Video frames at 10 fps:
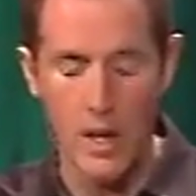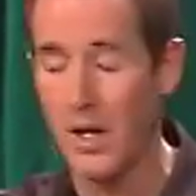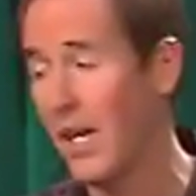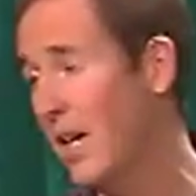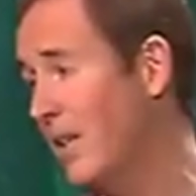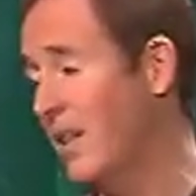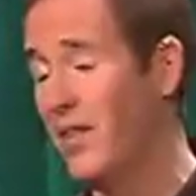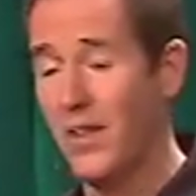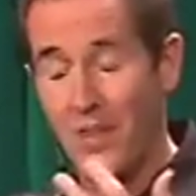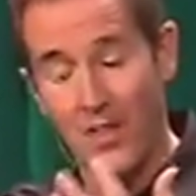And
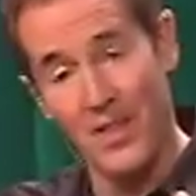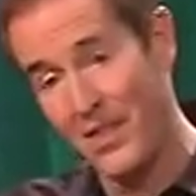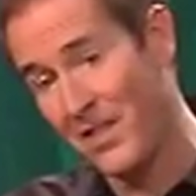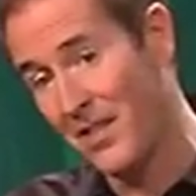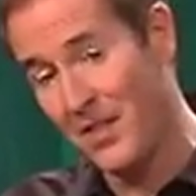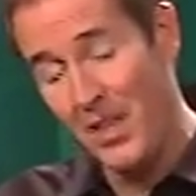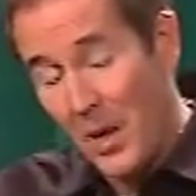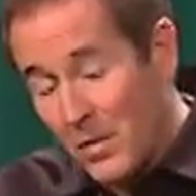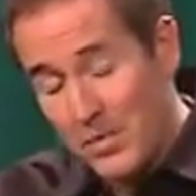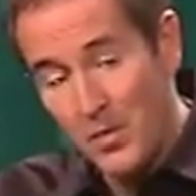again,
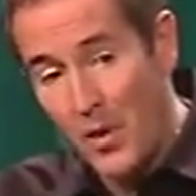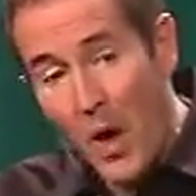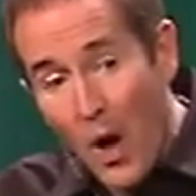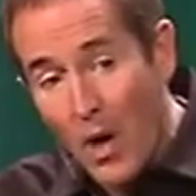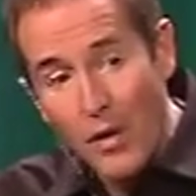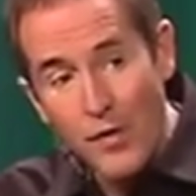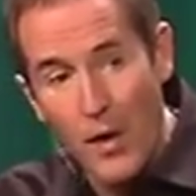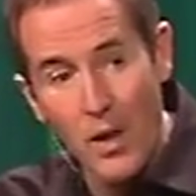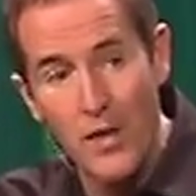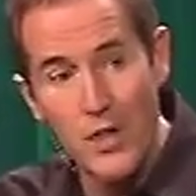we all
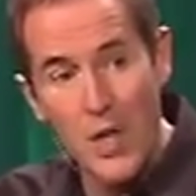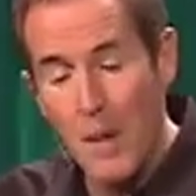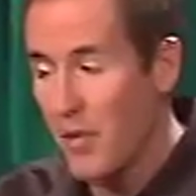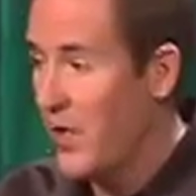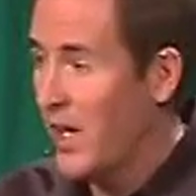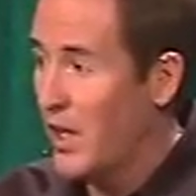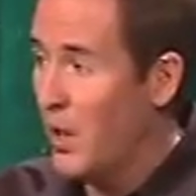fall into this trap of thinking,